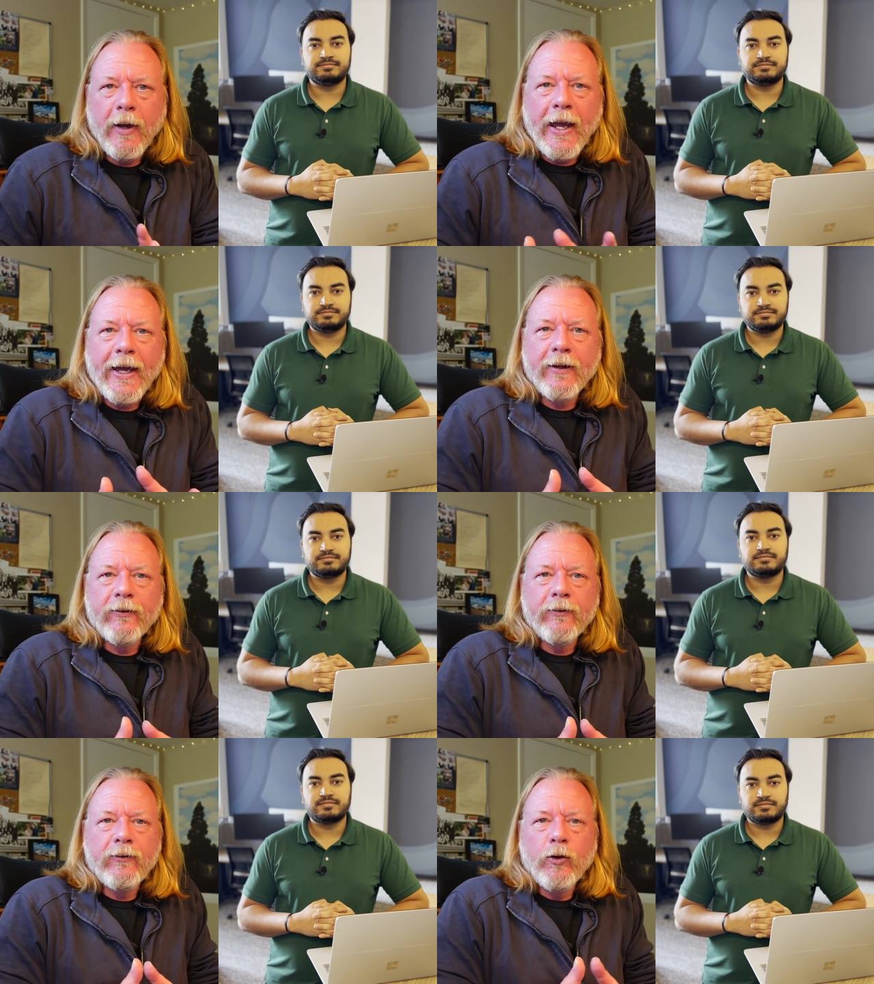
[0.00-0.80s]

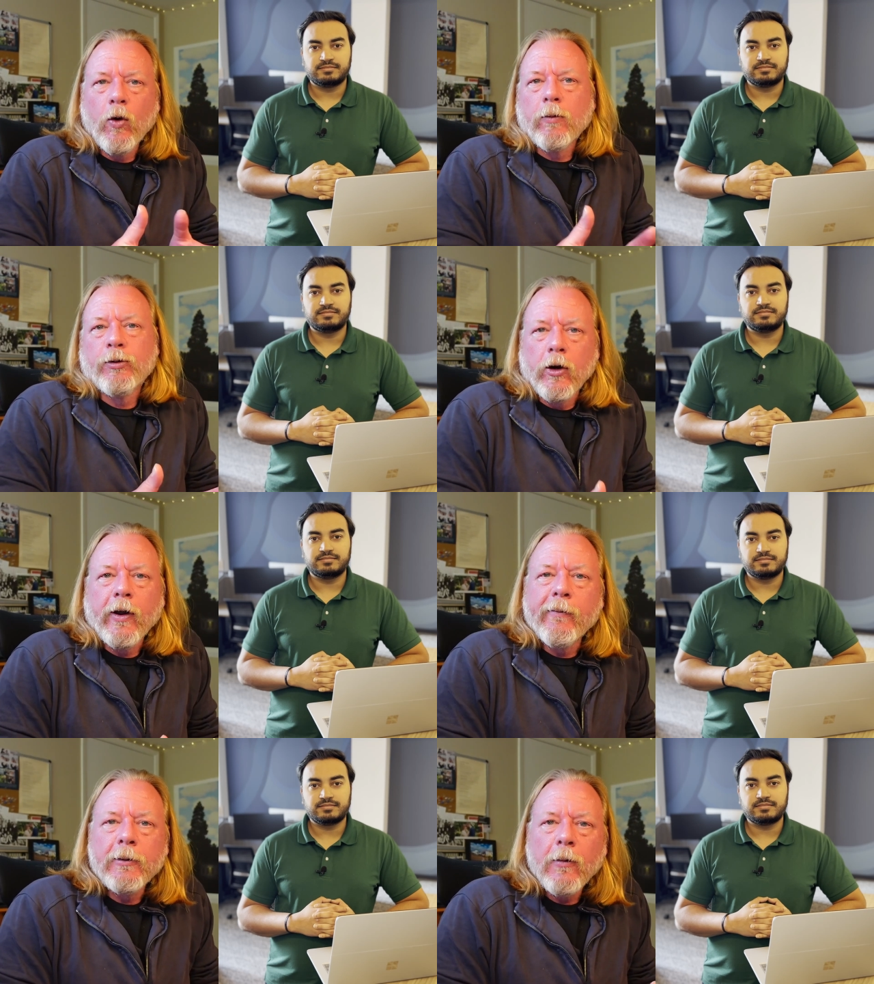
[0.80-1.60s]
Speaker 1: and your
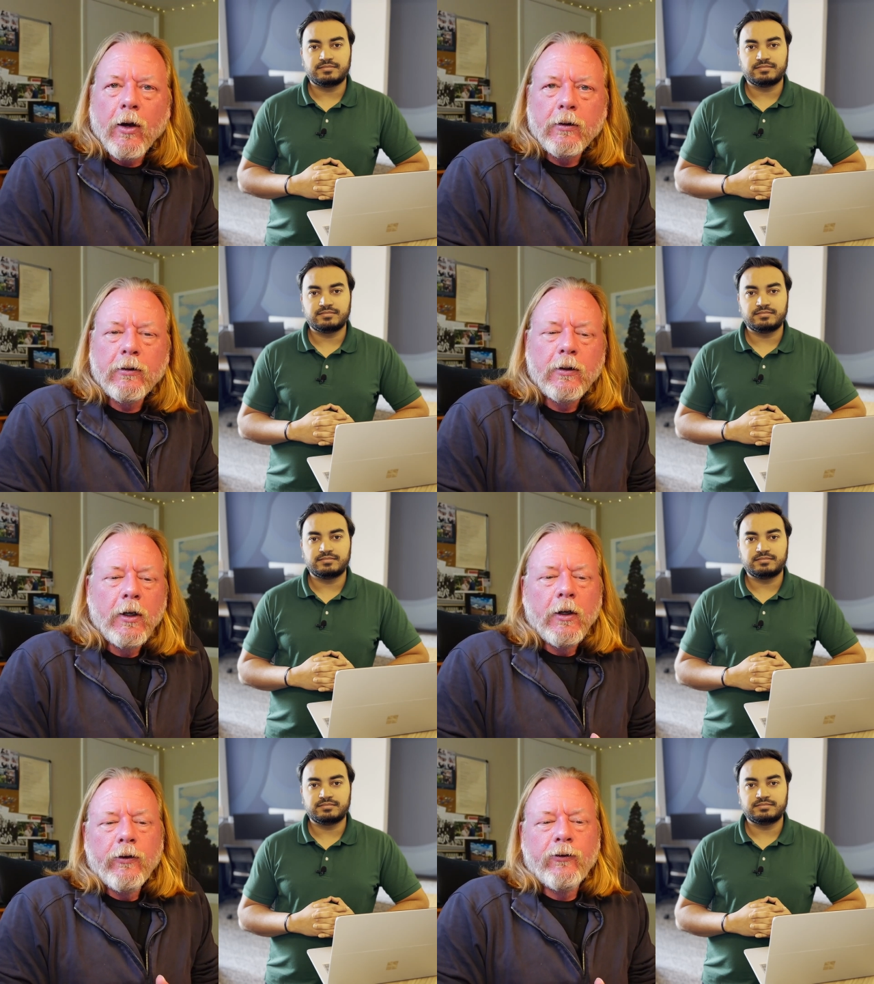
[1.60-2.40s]
programming model,
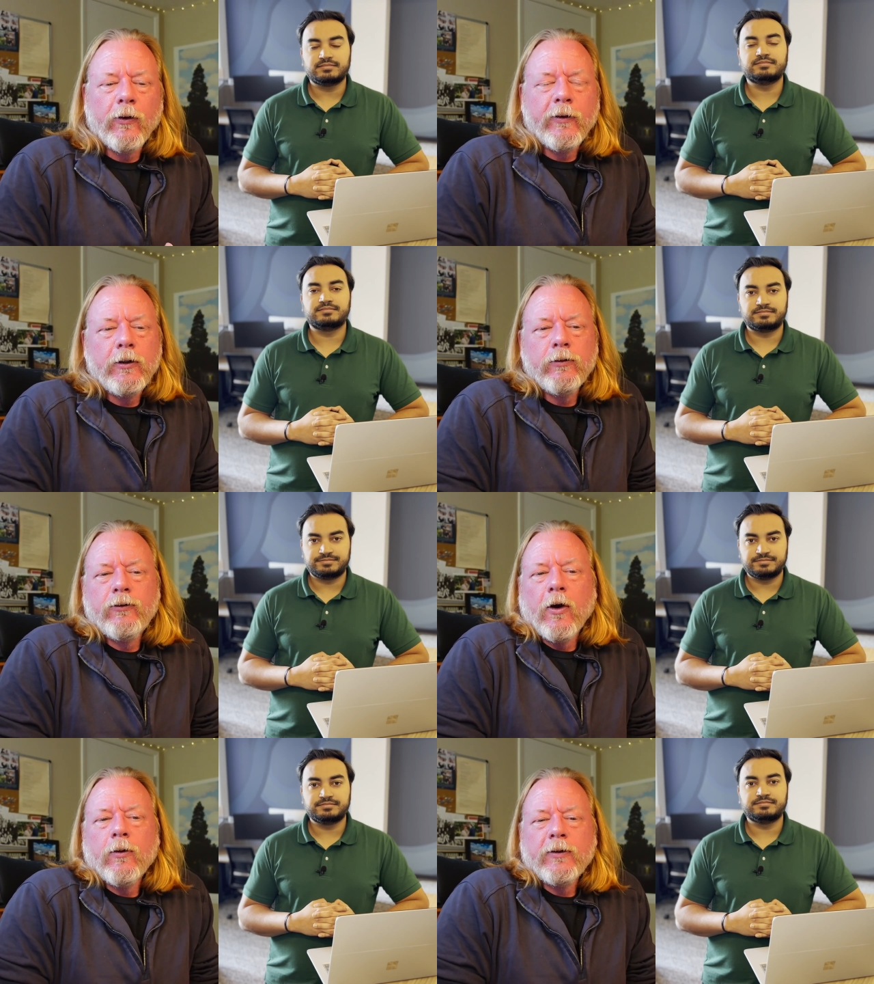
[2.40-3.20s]
so that you
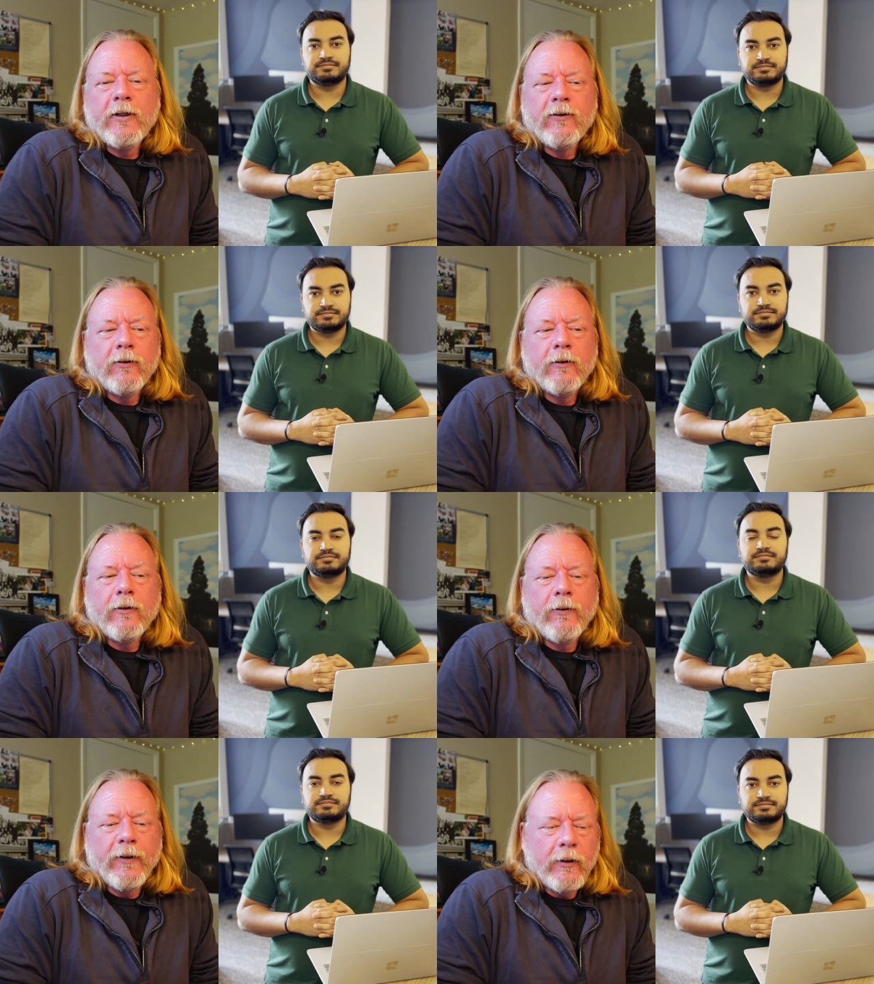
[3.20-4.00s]
don't need
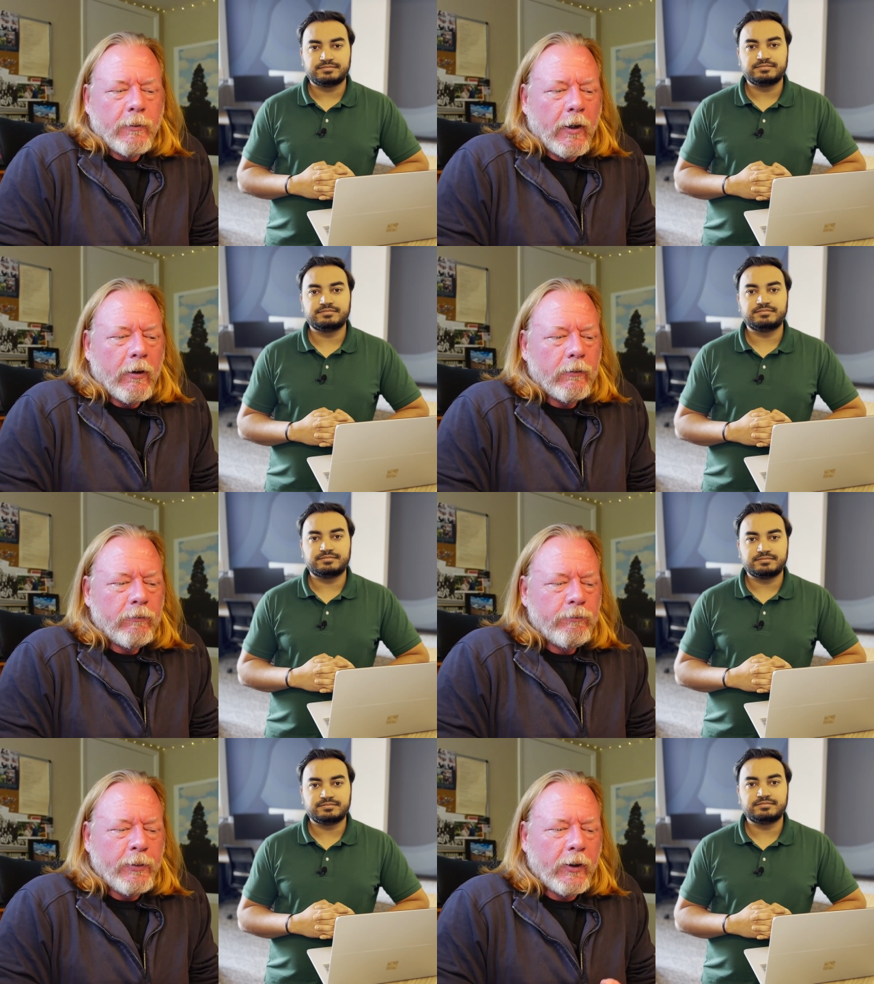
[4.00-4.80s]
to think about
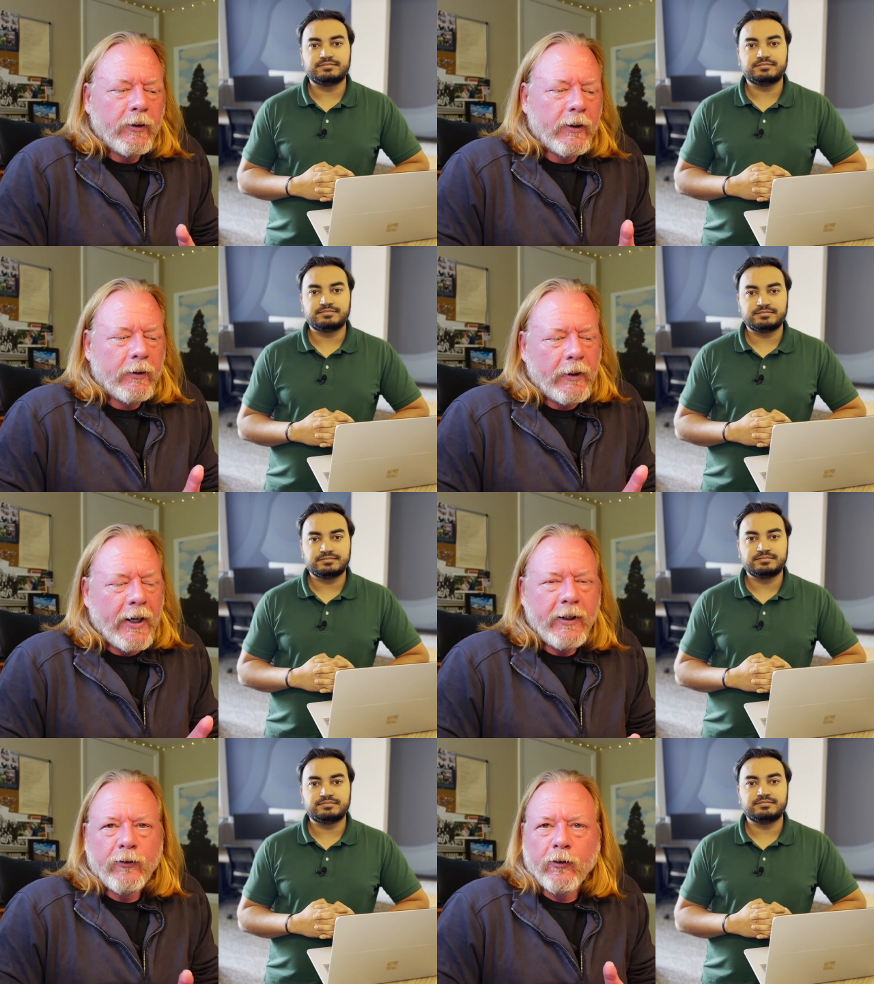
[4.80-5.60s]
building
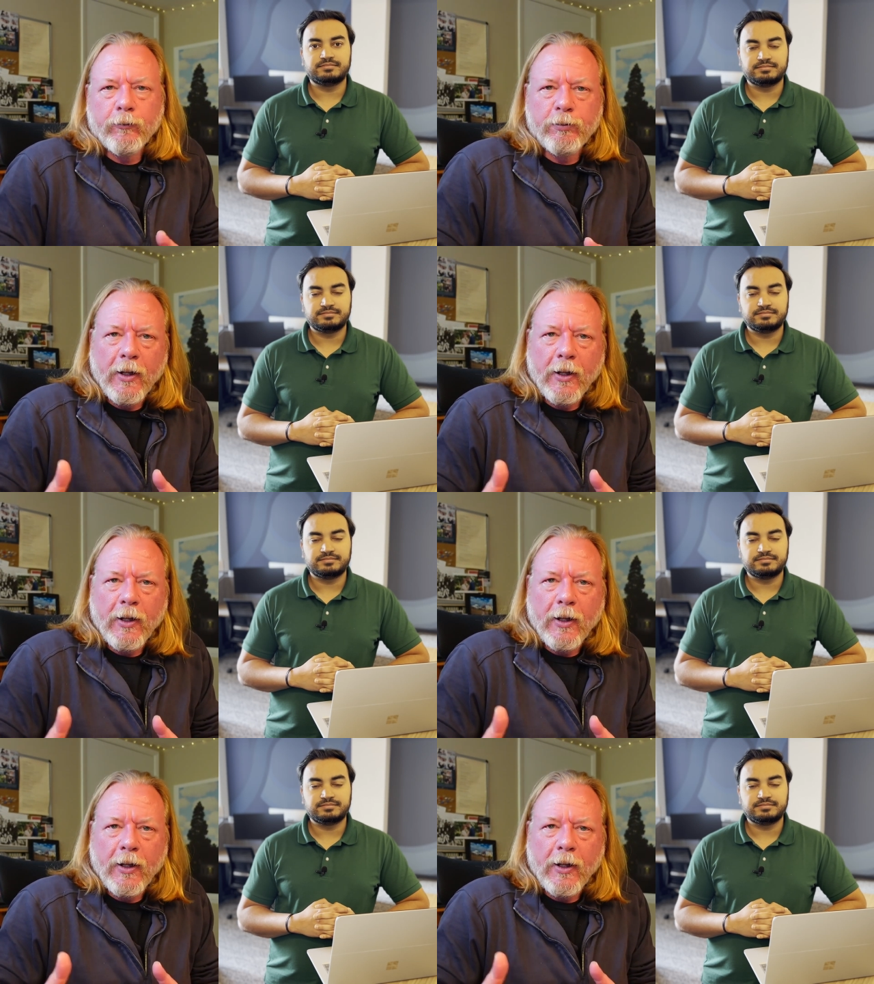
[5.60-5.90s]
any sort of